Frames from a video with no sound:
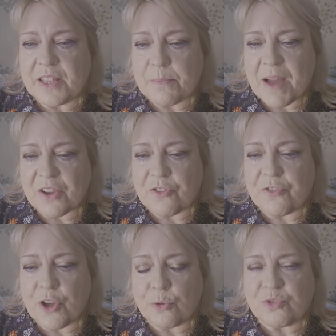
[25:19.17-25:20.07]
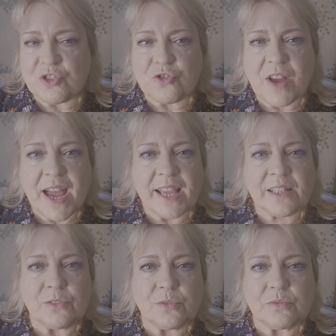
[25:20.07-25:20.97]
microphone to try
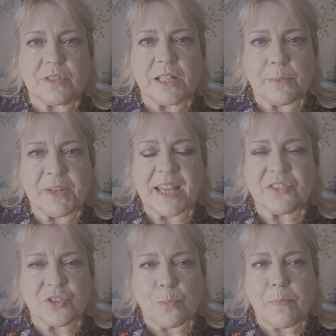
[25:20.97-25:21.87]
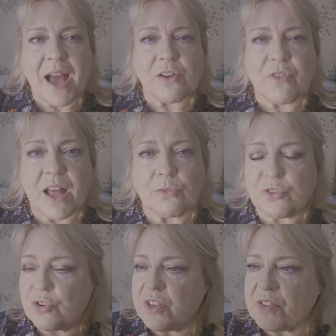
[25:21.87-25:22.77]
and eliminate some
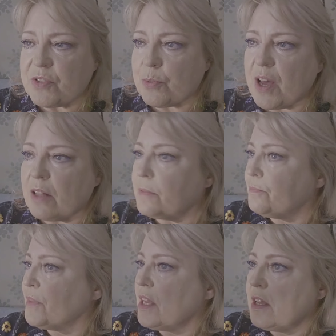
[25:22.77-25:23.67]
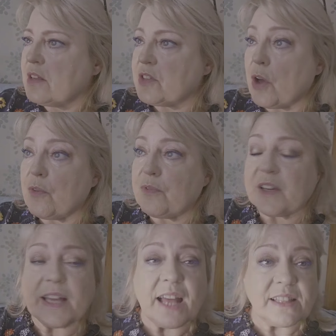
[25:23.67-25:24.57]
background noise as well. So
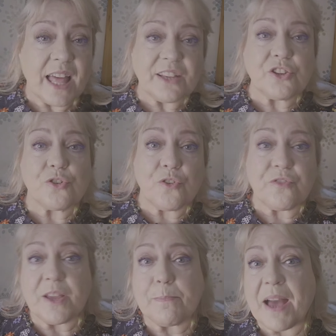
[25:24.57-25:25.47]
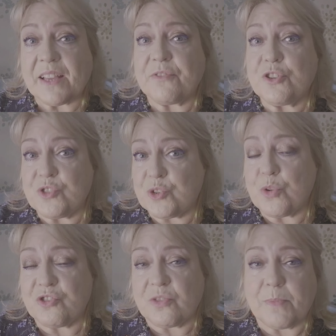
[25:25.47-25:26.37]
hopefully, I'd like your feedback if you're used
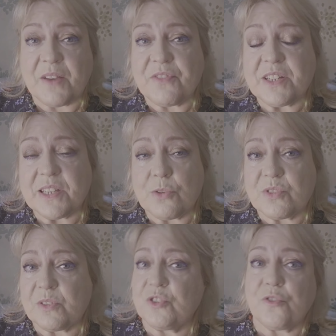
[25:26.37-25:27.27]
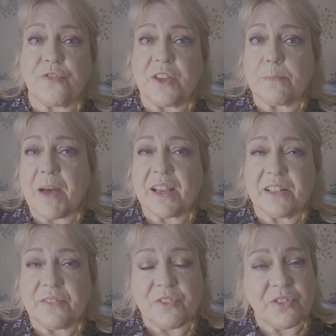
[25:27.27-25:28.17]
to watching my videos, your feedback,
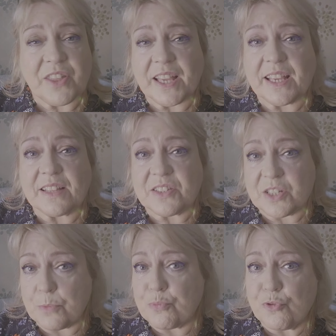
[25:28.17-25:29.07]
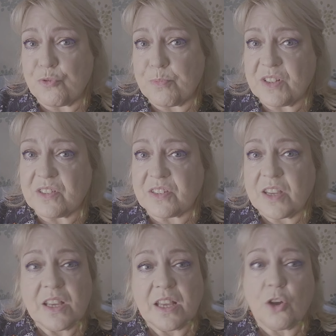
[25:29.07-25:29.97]
and if you think it's an
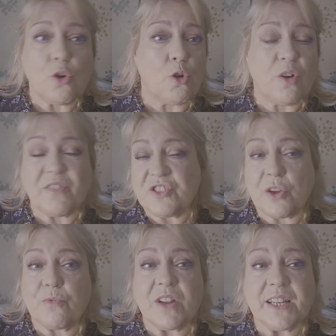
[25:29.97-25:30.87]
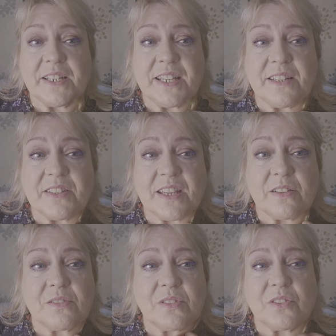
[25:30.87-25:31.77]
improvement or if I don't really need
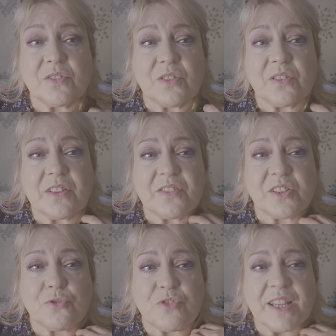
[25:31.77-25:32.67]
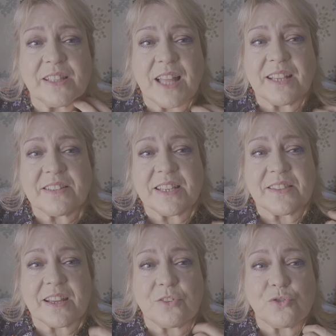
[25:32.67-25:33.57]
it. There's a green light
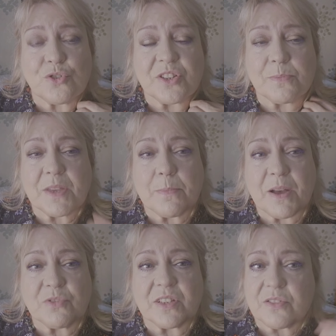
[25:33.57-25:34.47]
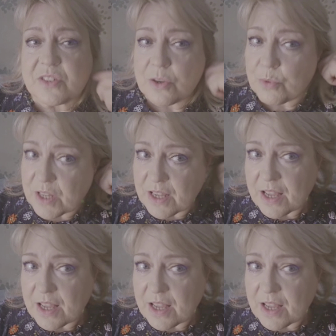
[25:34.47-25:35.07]
here that annoys me about it, so